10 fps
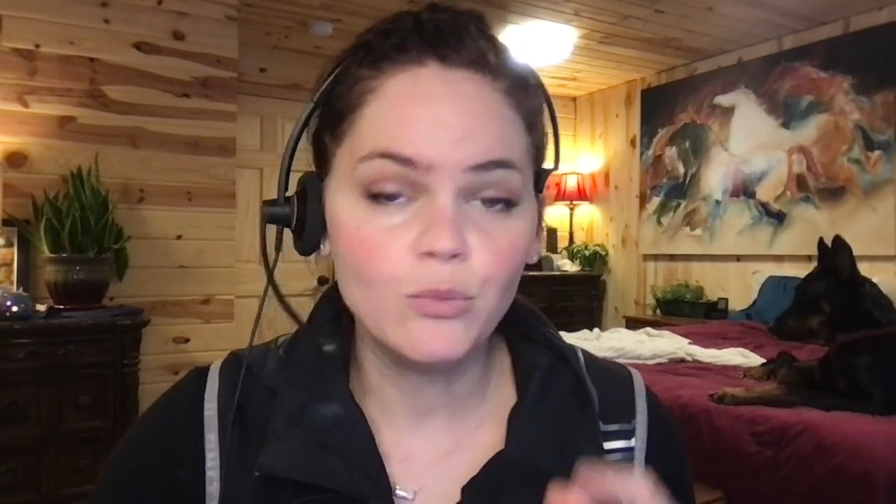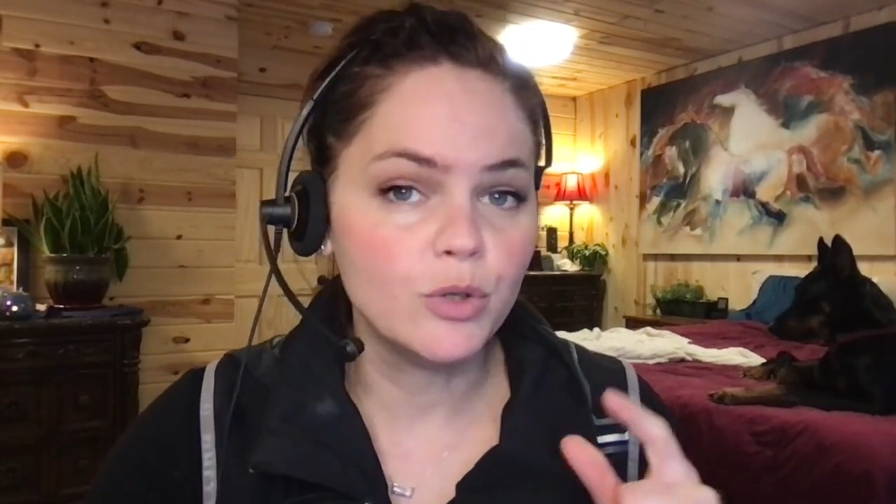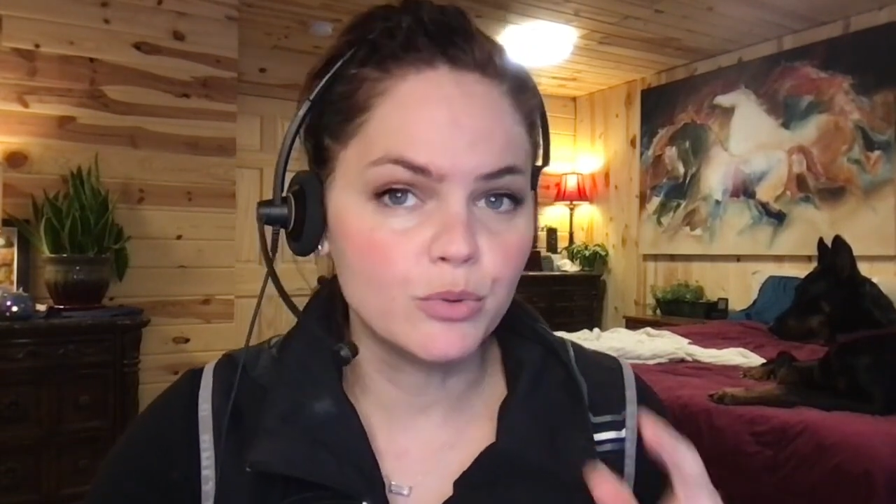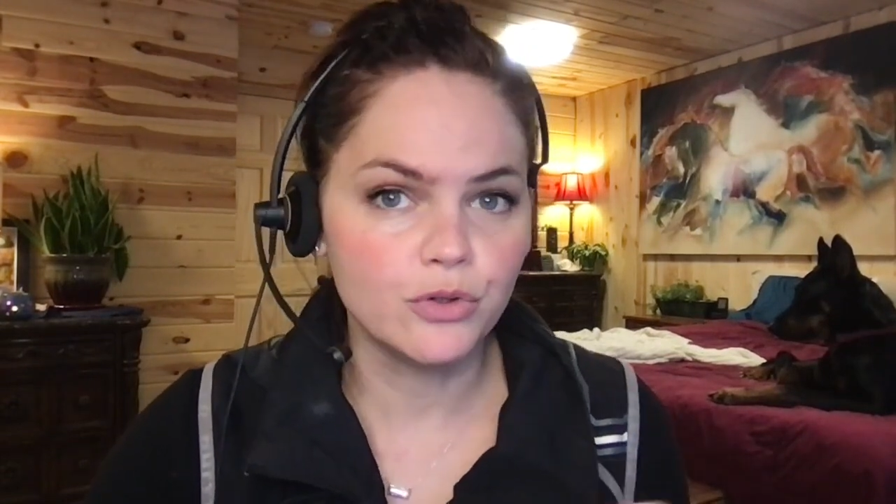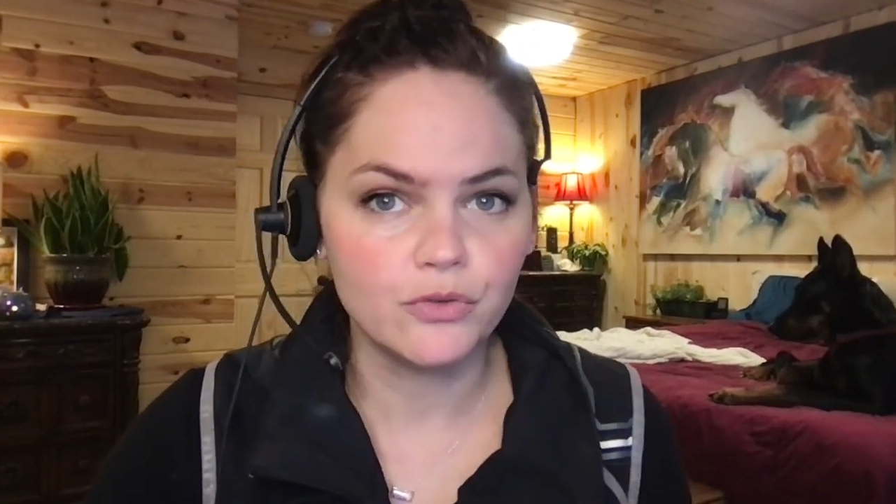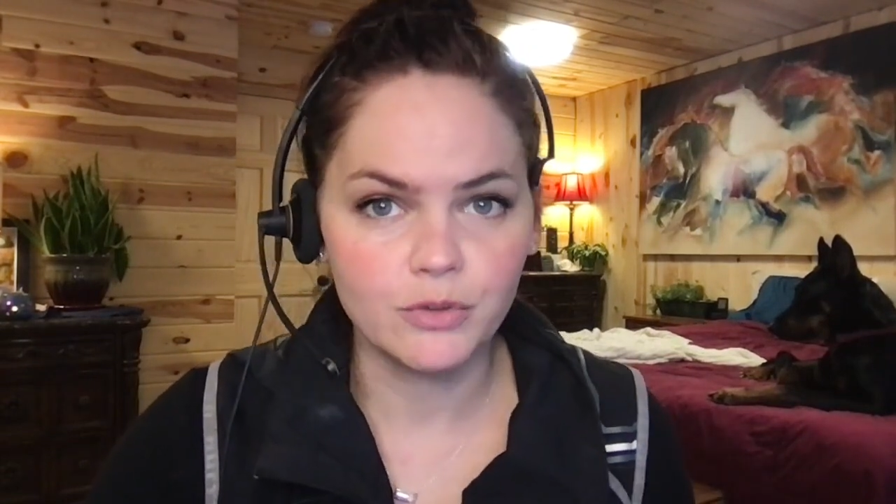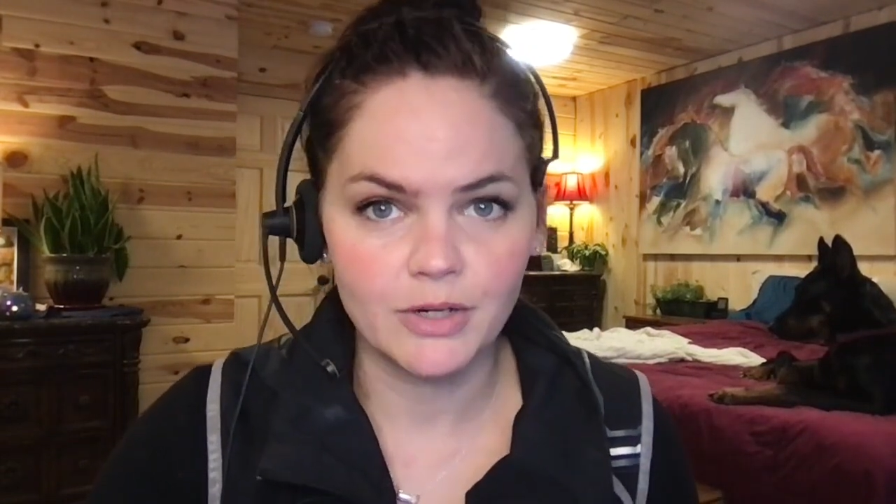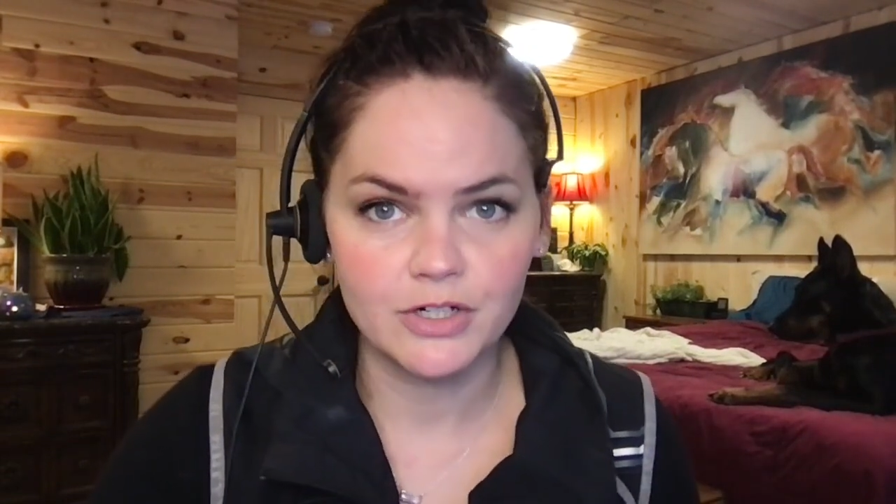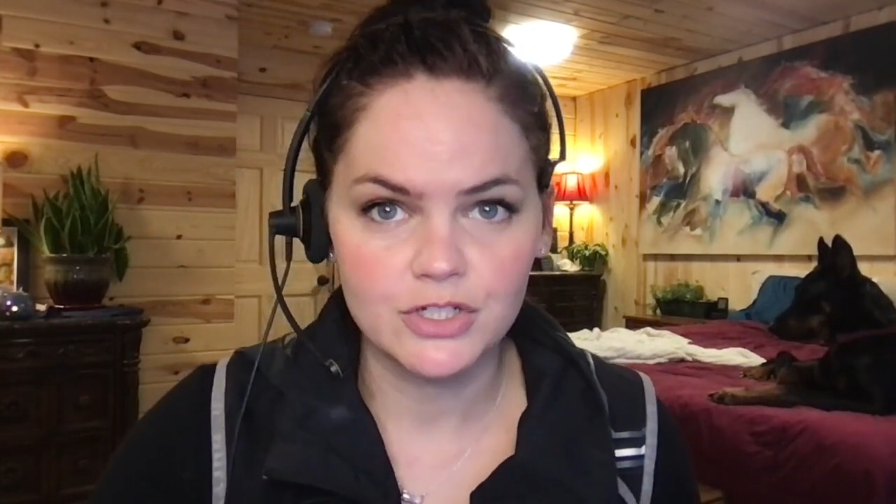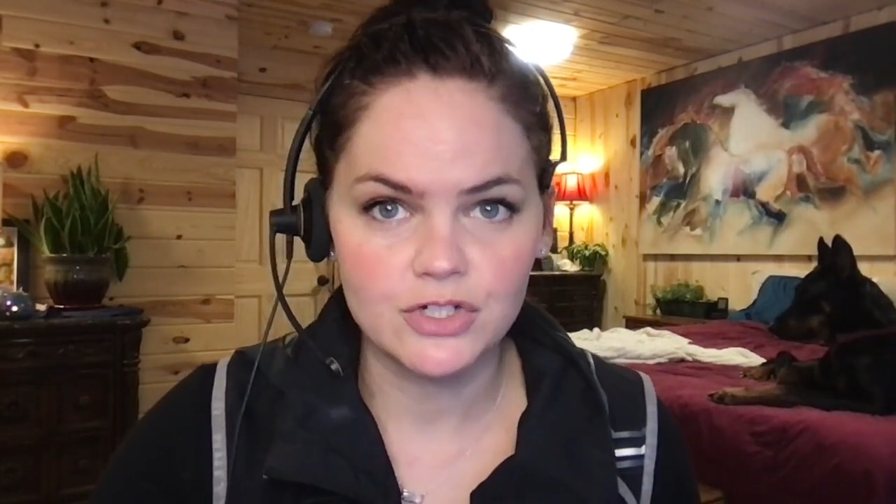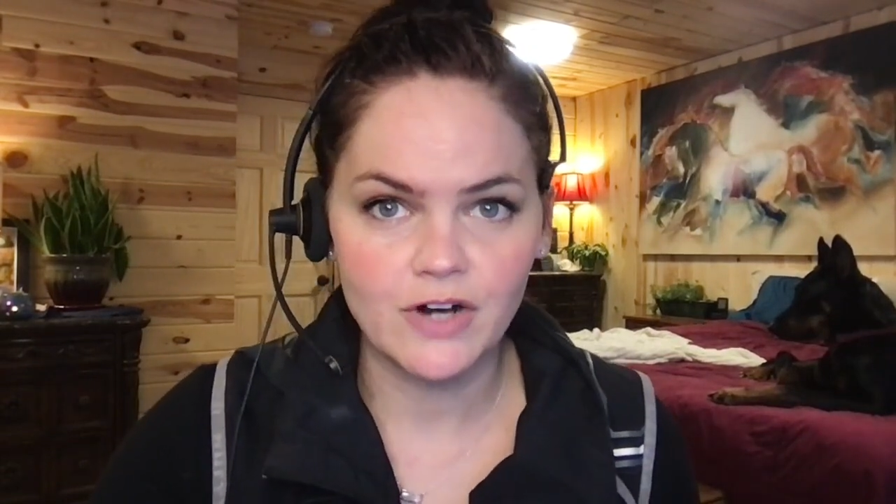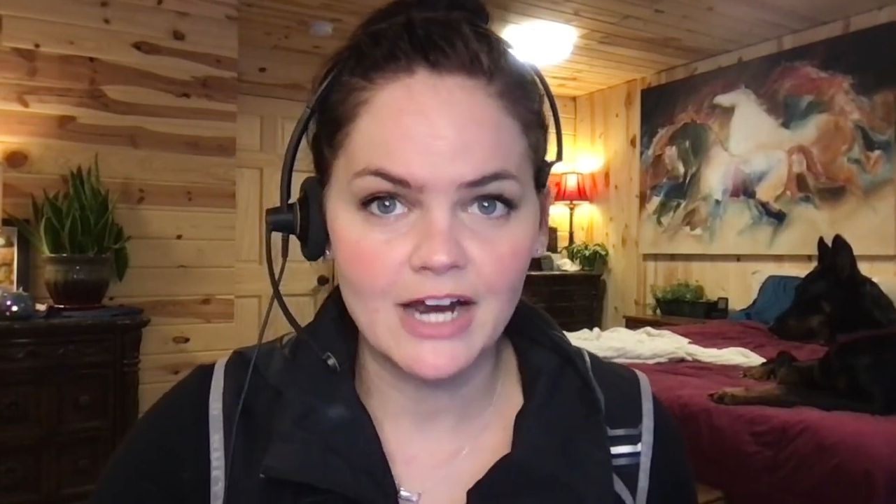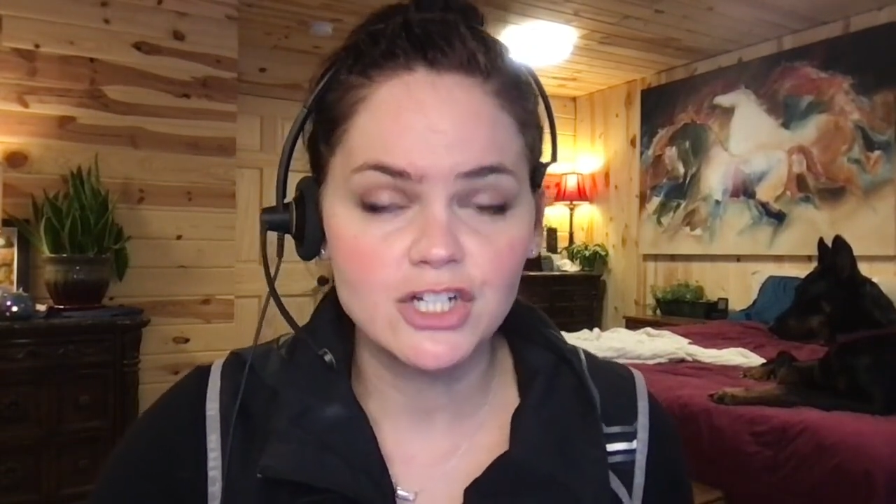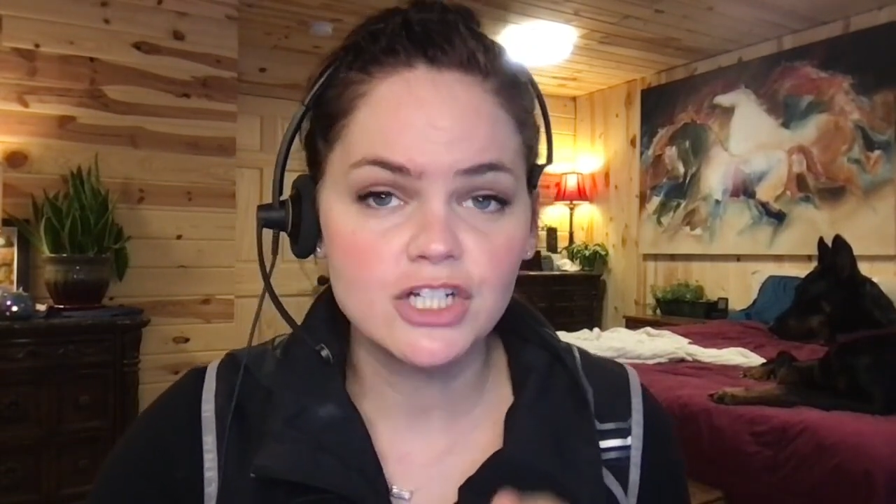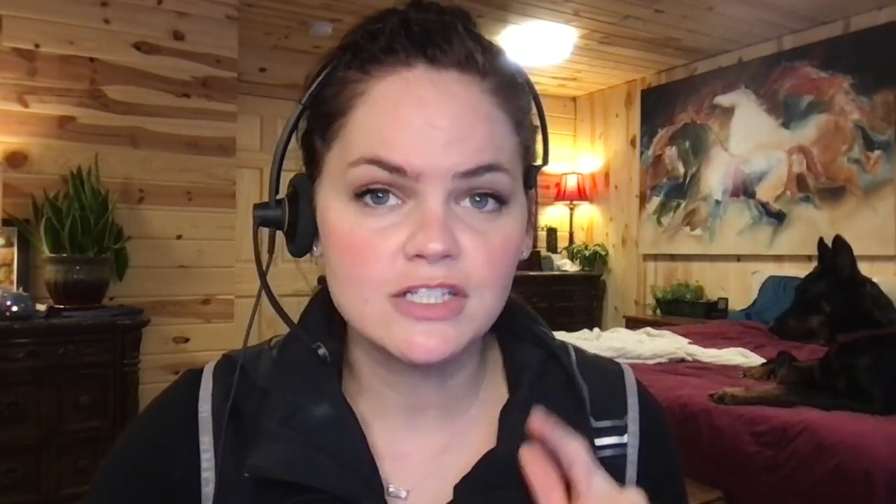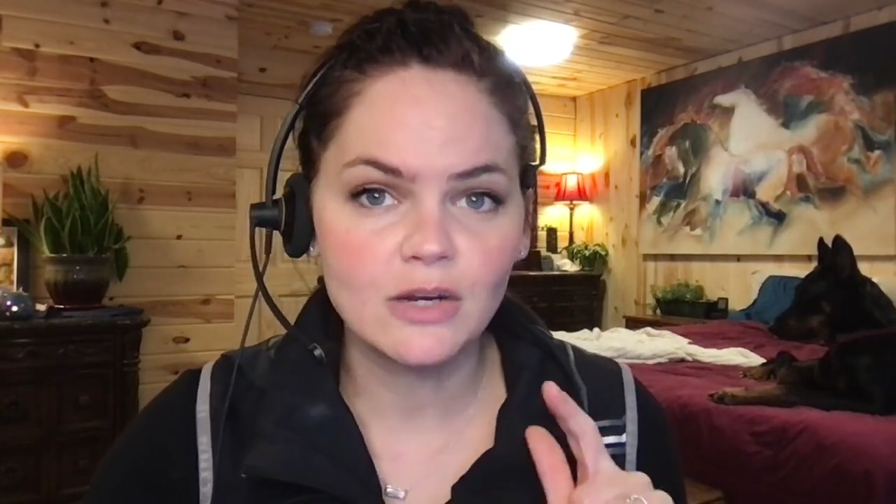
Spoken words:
we proof them under distractions,